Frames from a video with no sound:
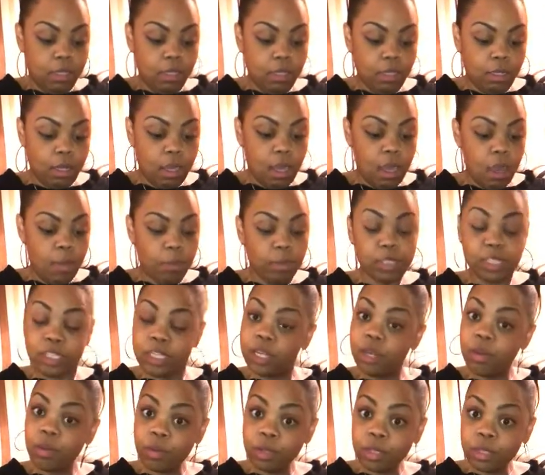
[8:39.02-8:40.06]
The
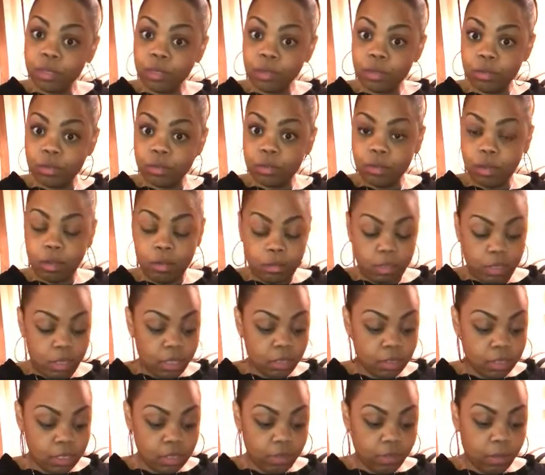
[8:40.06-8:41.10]
material, on the
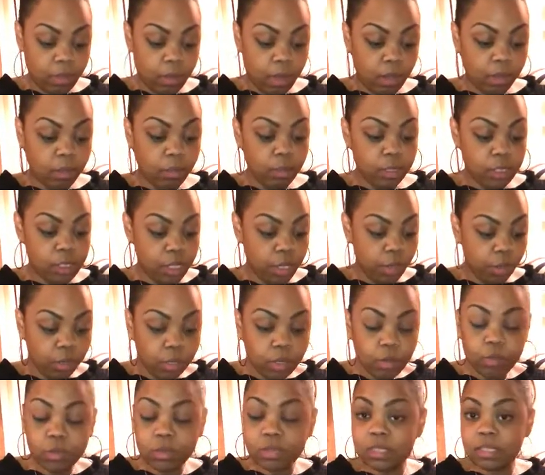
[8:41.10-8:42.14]
other stuff I bought, the
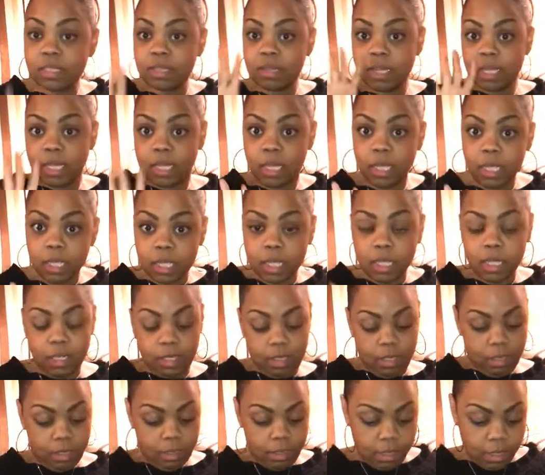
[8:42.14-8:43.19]
material was thick
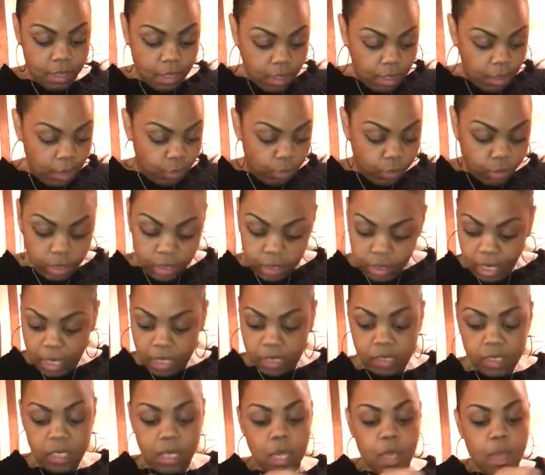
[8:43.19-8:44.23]
and really
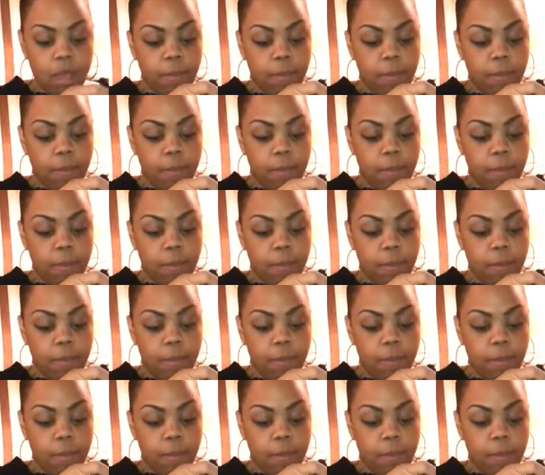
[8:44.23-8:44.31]
nice.